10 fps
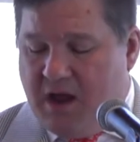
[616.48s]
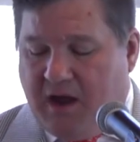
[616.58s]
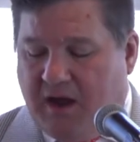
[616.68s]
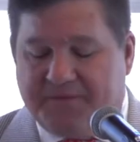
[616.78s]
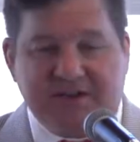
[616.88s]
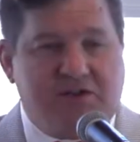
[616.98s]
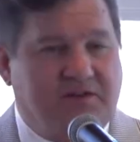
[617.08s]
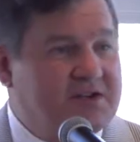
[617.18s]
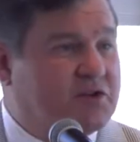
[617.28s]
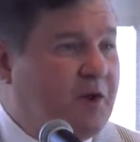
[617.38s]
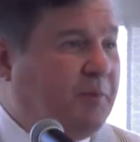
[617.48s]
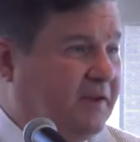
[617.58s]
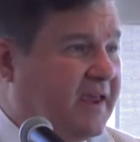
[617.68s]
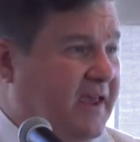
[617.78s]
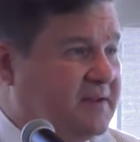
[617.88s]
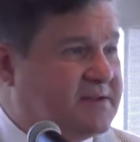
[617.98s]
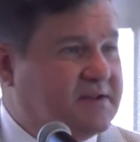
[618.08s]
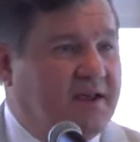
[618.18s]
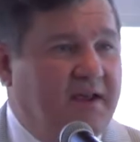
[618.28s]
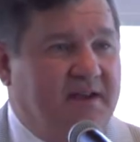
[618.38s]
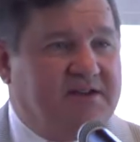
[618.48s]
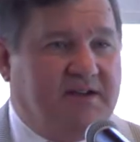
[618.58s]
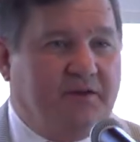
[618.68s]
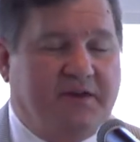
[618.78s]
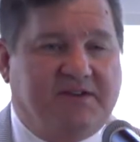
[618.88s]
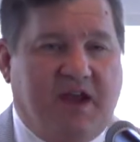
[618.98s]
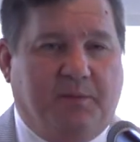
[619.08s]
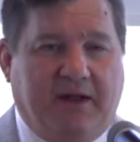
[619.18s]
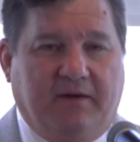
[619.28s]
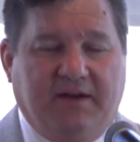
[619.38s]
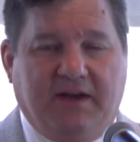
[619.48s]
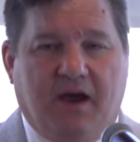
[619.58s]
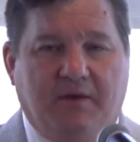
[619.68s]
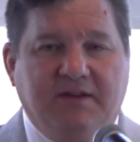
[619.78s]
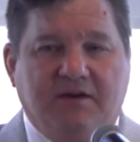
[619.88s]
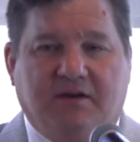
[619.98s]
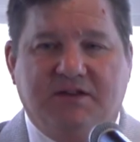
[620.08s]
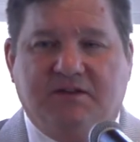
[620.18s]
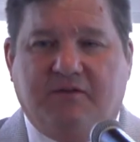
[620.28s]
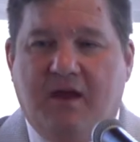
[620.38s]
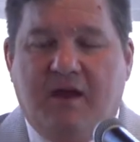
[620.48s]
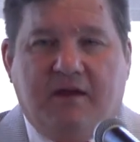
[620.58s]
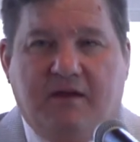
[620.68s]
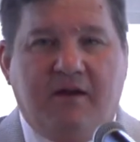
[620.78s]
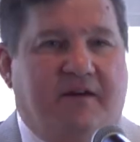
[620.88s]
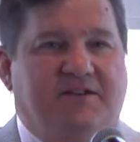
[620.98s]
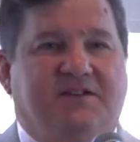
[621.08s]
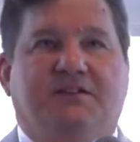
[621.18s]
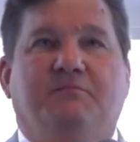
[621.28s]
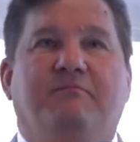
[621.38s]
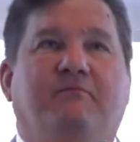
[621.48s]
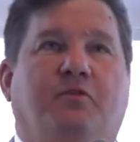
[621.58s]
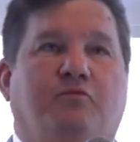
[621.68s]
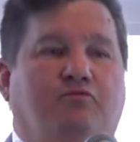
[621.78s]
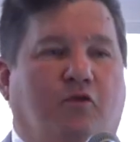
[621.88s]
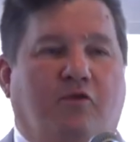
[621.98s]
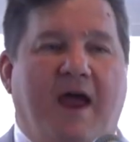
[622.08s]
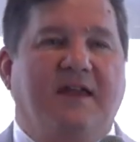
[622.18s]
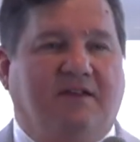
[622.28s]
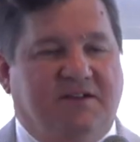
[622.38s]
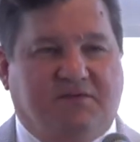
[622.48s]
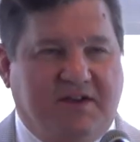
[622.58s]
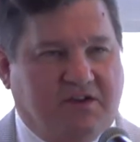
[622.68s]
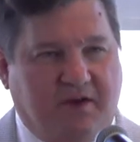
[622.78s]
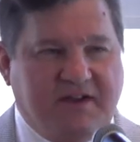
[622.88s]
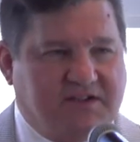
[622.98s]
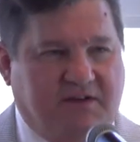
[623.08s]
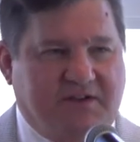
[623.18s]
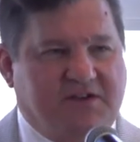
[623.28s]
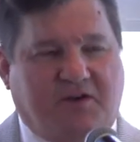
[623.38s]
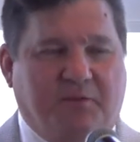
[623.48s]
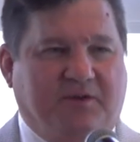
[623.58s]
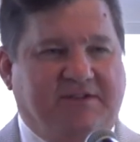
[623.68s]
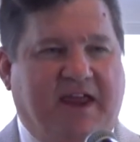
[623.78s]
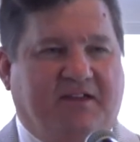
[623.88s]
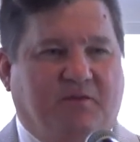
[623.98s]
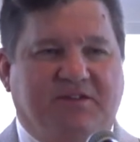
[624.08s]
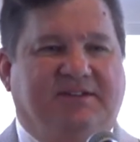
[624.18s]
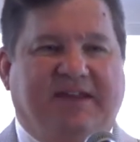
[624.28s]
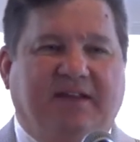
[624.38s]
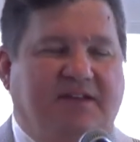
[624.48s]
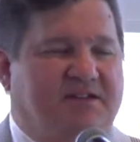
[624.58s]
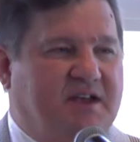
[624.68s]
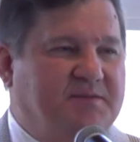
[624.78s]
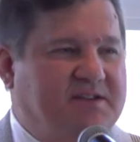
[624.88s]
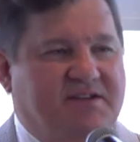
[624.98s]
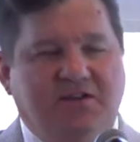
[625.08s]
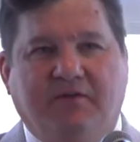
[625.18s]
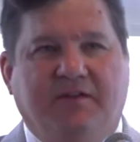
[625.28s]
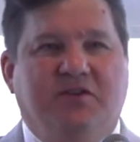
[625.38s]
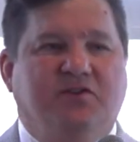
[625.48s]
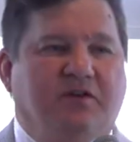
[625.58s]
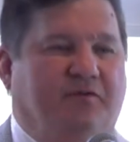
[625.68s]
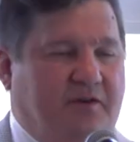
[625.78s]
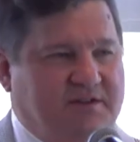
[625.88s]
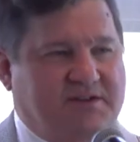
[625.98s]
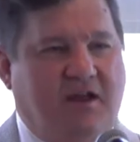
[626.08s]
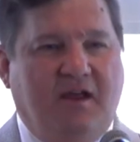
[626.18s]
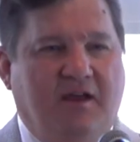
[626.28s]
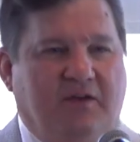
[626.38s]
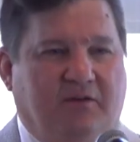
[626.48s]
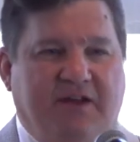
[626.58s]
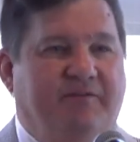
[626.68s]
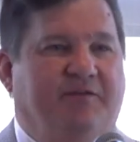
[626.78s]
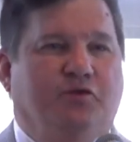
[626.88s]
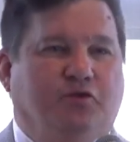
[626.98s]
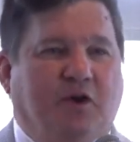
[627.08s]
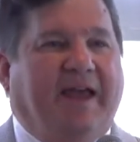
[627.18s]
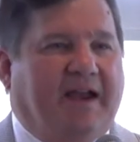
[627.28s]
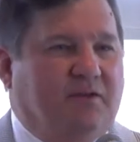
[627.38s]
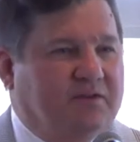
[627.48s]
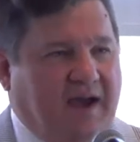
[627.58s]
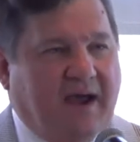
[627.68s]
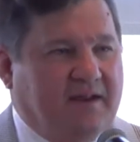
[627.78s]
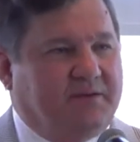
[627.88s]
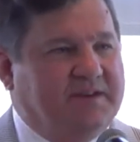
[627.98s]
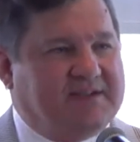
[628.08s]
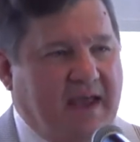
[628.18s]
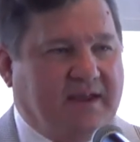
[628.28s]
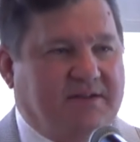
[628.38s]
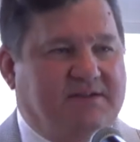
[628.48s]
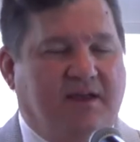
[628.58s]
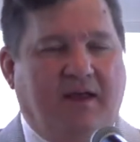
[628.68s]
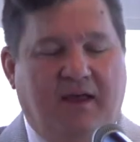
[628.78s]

The Skripal case is another example. I don't need to go into it because you hear it's this miraculous resurrection of the Skripals. They had the most deadly substance known in the universe. You know, even if you look at it, you die in 3 seconds.